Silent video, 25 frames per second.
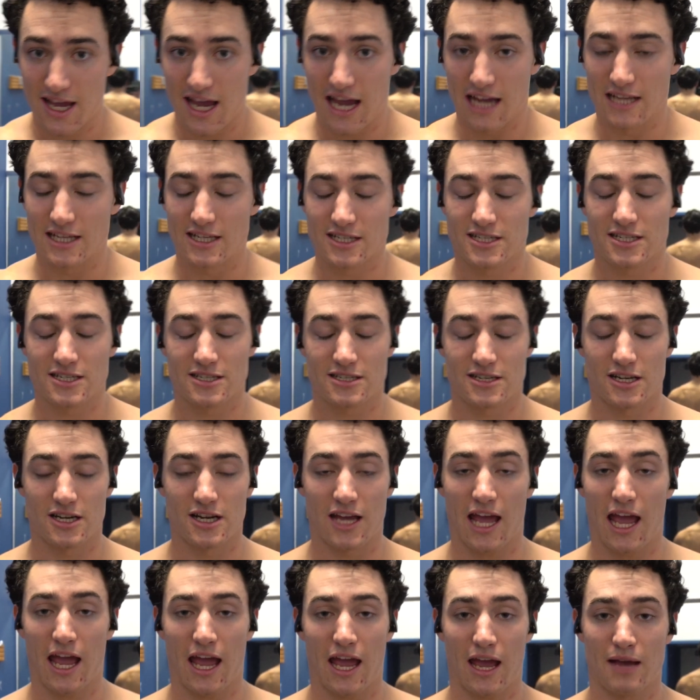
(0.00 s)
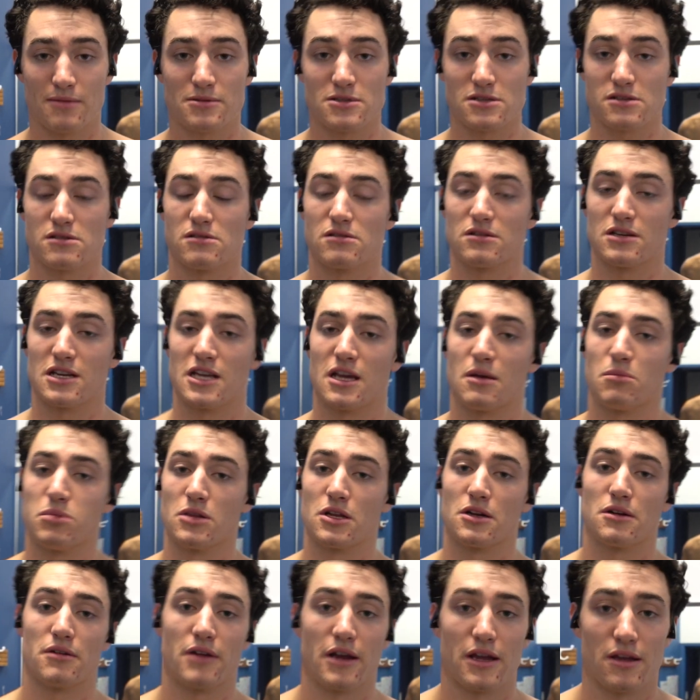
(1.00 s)
And this is gonna absolutely
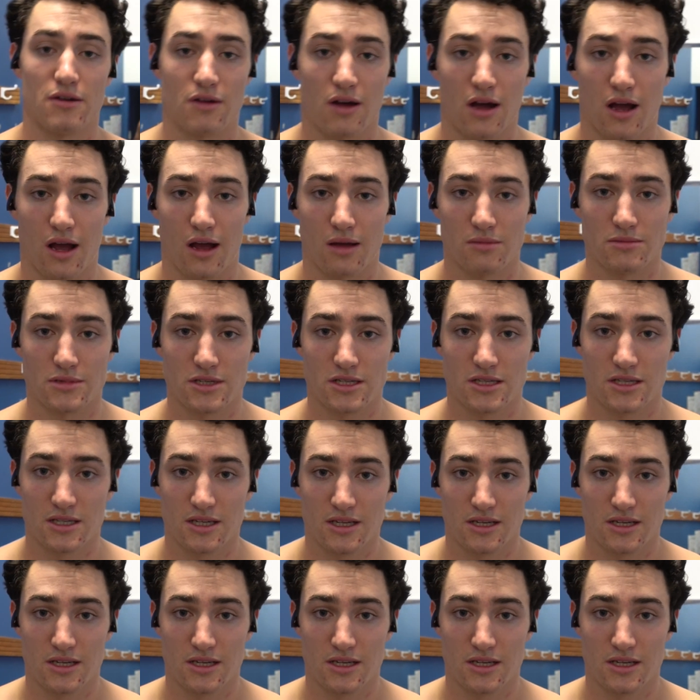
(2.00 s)
obliterate your arms.